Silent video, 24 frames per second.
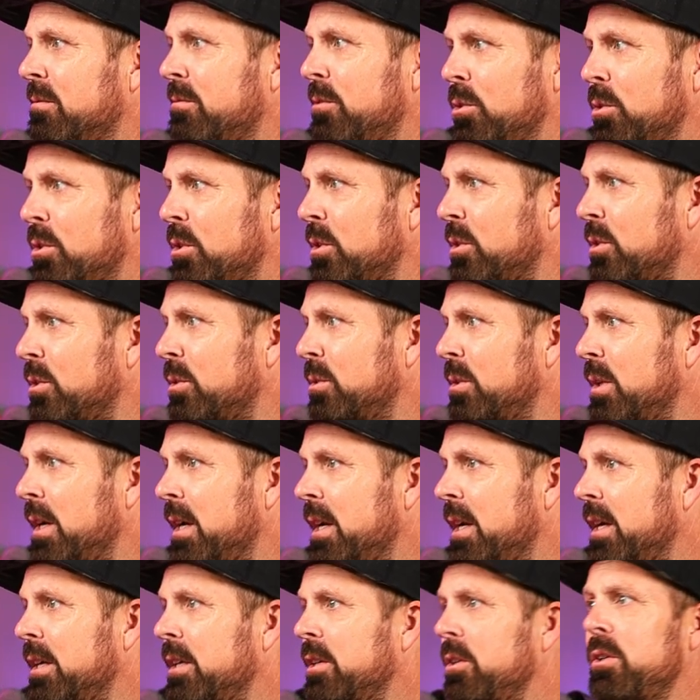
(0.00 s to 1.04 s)
Fuku.
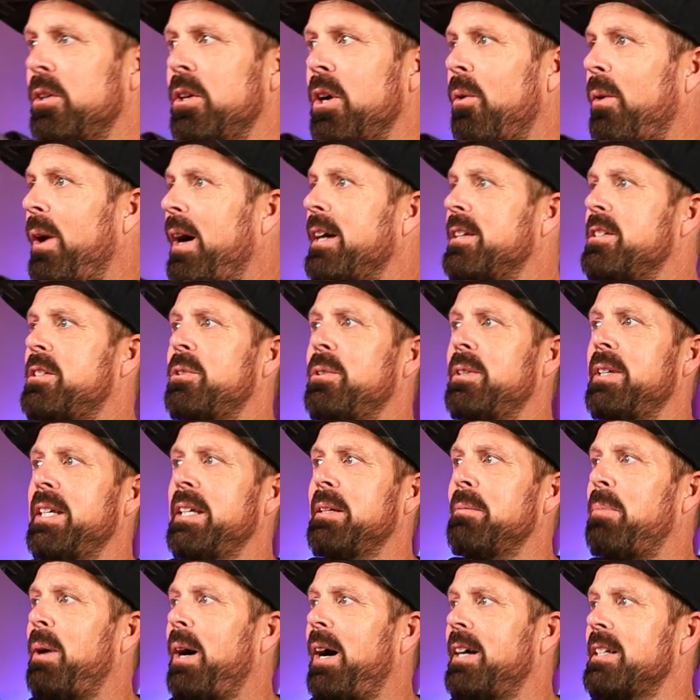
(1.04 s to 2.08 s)
You can go on to the
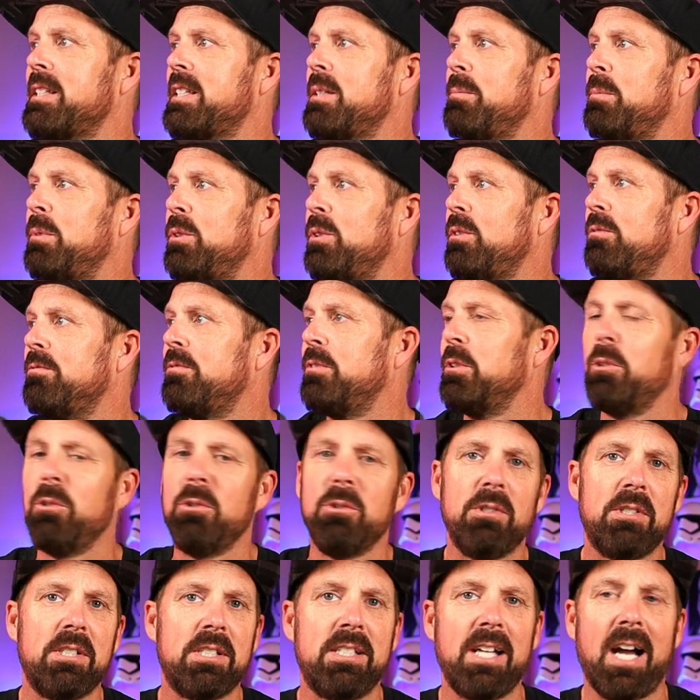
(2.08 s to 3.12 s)
impossible
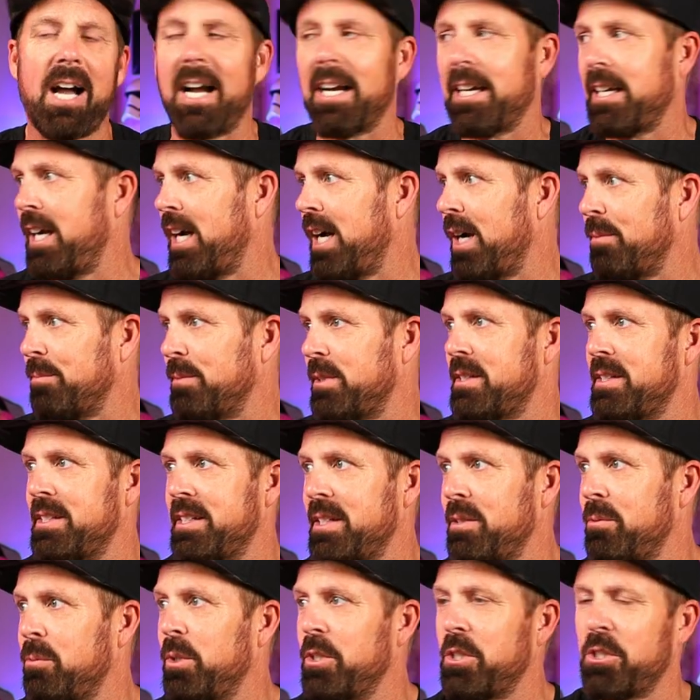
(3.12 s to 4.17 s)
foods dot com to
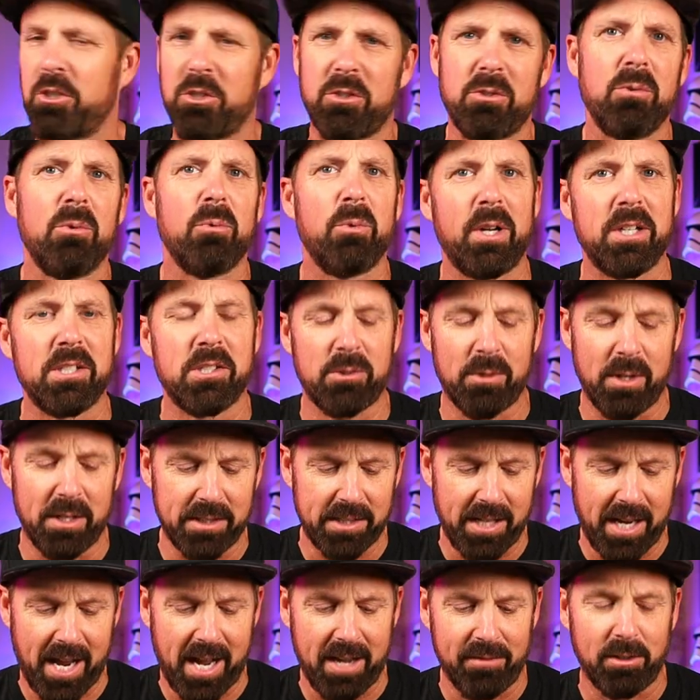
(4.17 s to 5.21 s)
see which restaurants
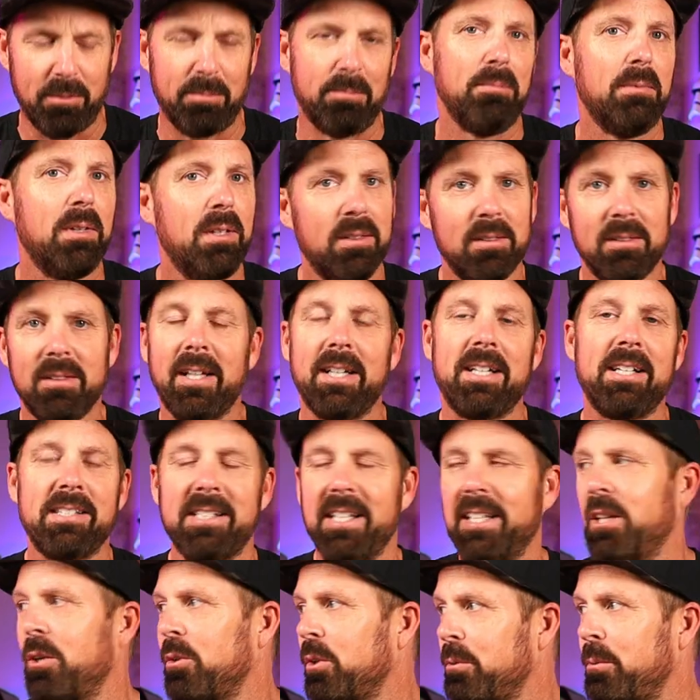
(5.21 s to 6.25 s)
have them. Like I
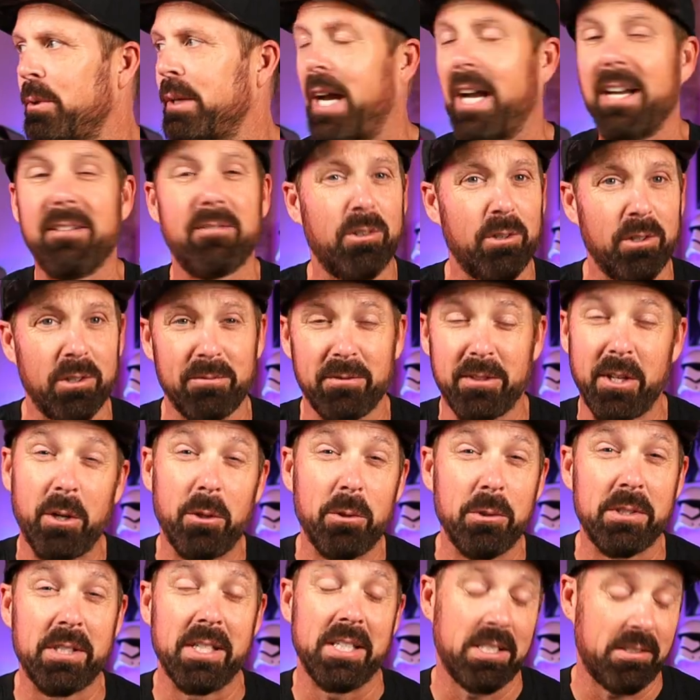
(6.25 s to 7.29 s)
said, the only one I've heard of
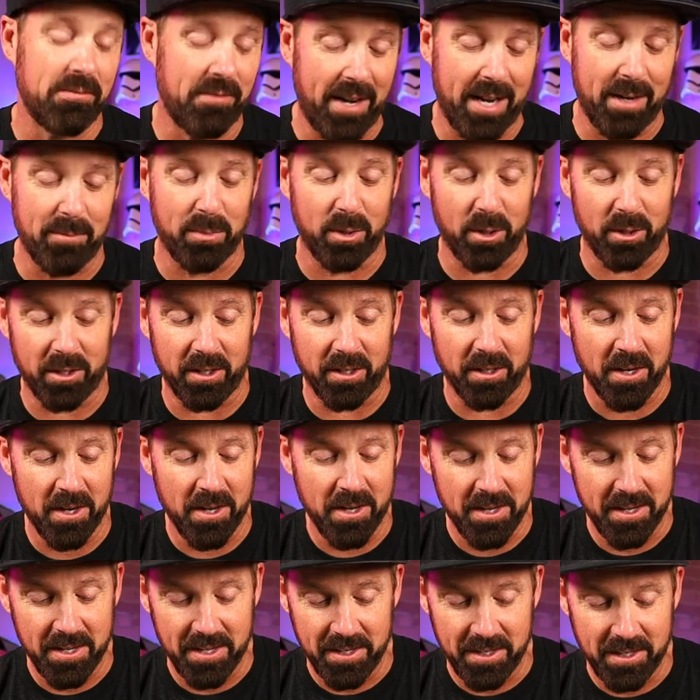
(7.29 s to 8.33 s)
those is Fatburger.
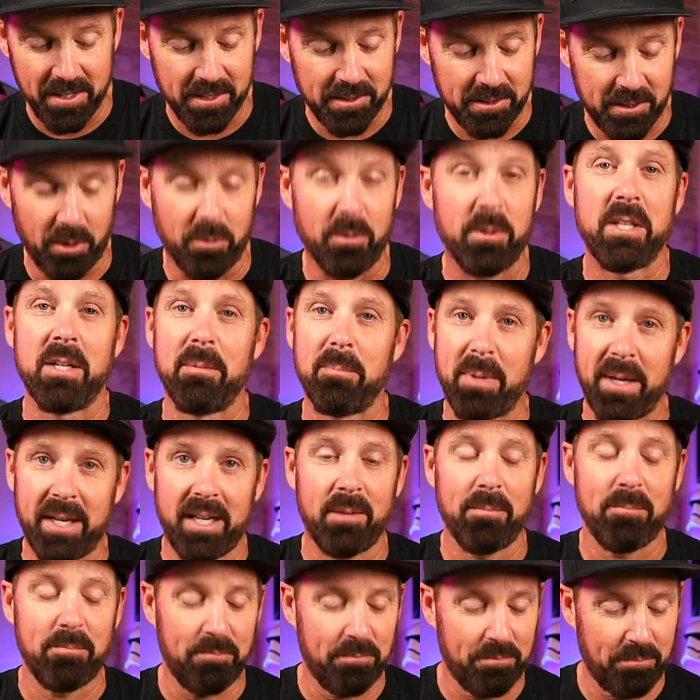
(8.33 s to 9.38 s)
So you can pick
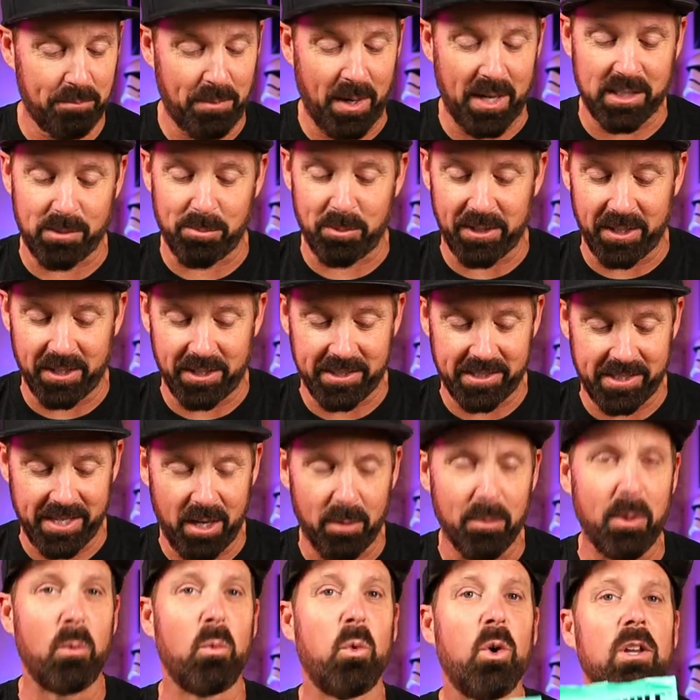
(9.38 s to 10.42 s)
up Impossible Nuggets
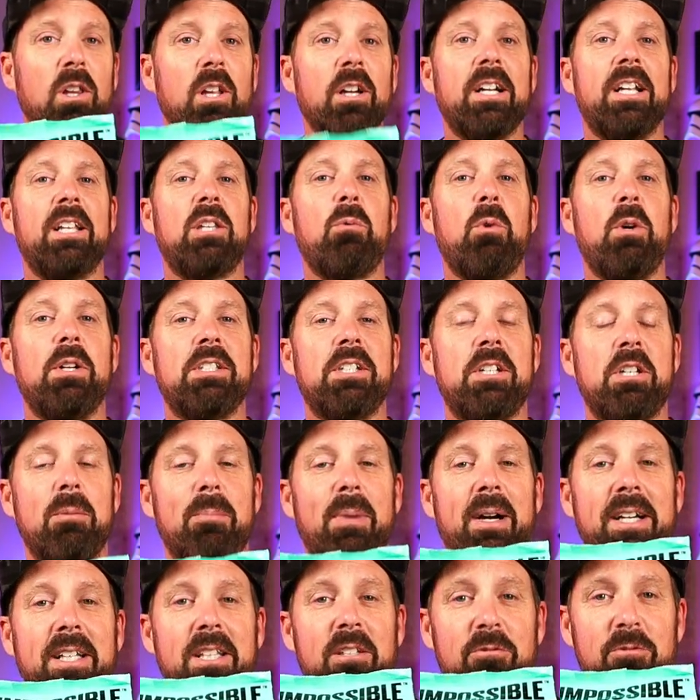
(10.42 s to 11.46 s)
there, but we're looking at the ones that you can
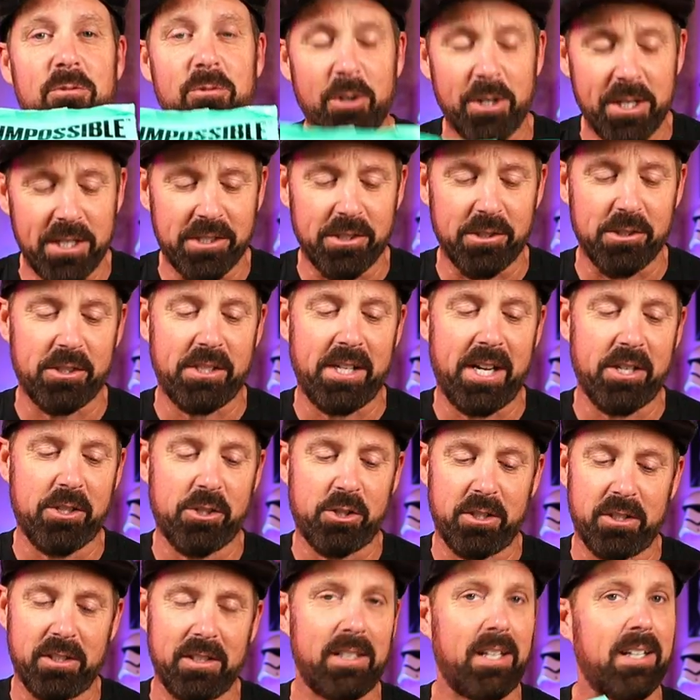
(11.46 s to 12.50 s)
buy in the freezer
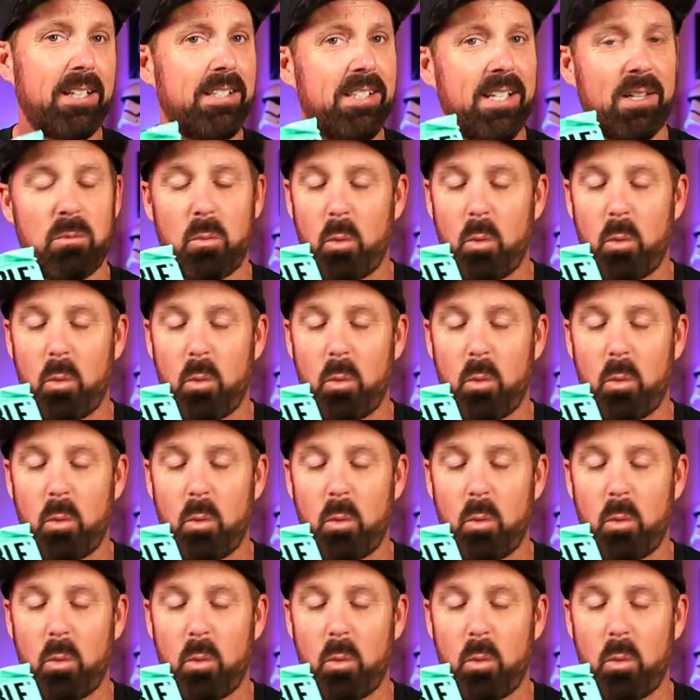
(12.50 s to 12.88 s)
section. Like I said,